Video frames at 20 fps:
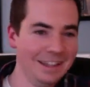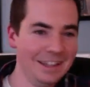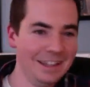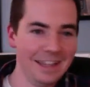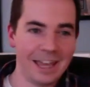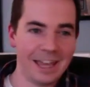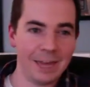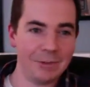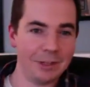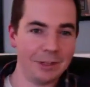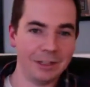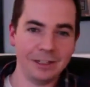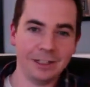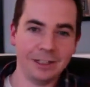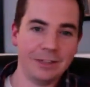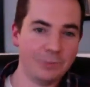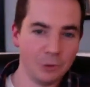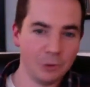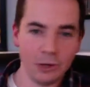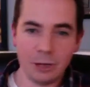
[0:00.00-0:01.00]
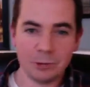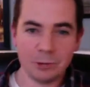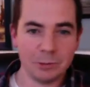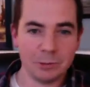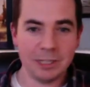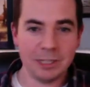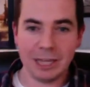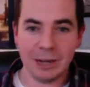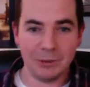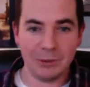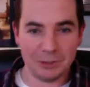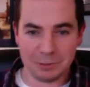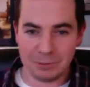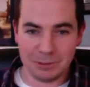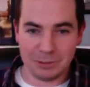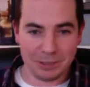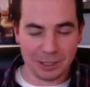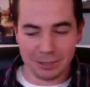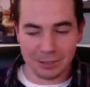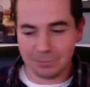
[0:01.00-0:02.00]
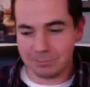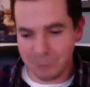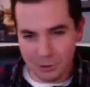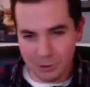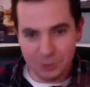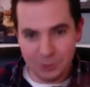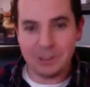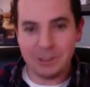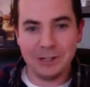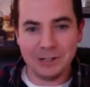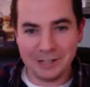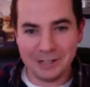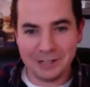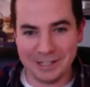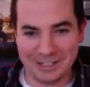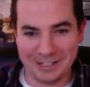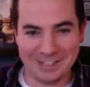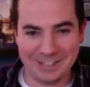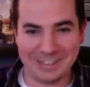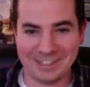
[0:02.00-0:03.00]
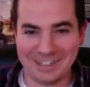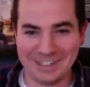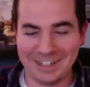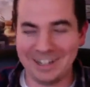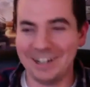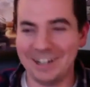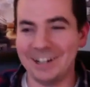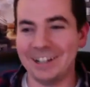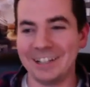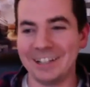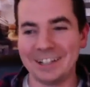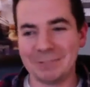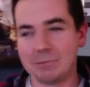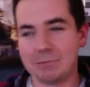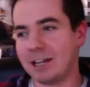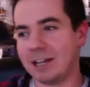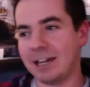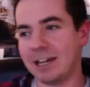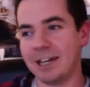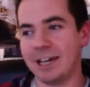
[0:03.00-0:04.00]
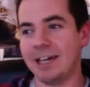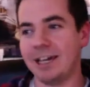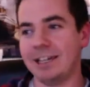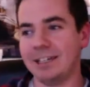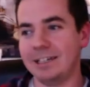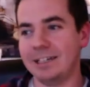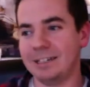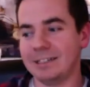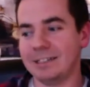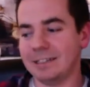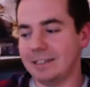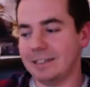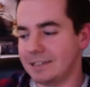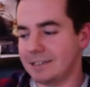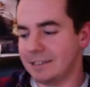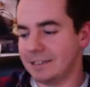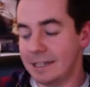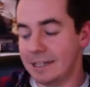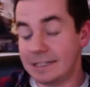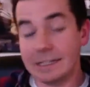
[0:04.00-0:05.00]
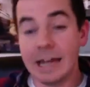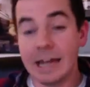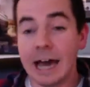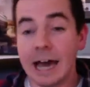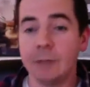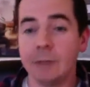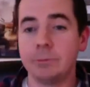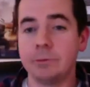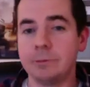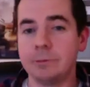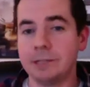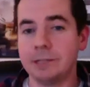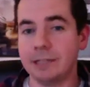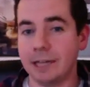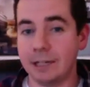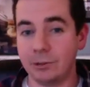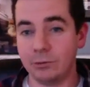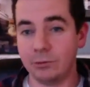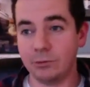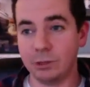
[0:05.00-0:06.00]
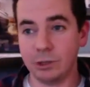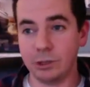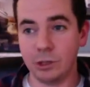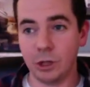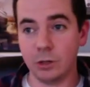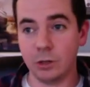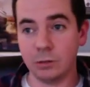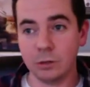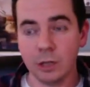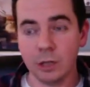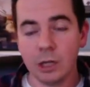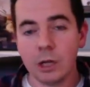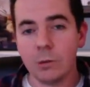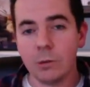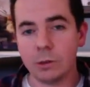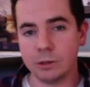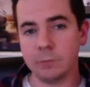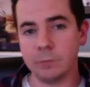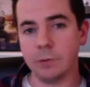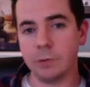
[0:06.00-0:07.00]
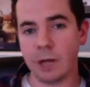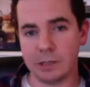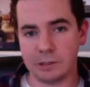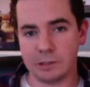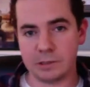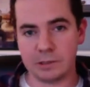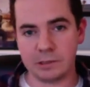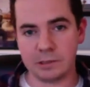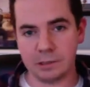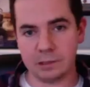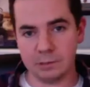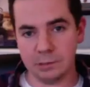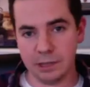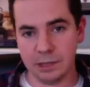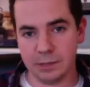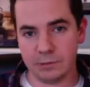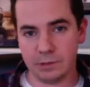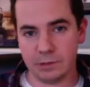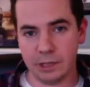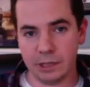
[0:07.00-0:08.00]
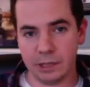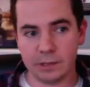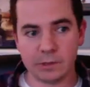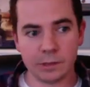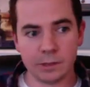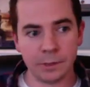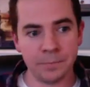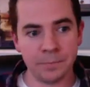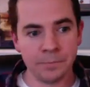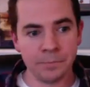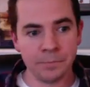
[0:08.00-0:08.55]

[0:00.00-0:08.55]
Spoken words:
I mean, if it were up to me, I would just be like, boom, here it is, but it's not up to me, and I don't really know what the process is going to be after that. So,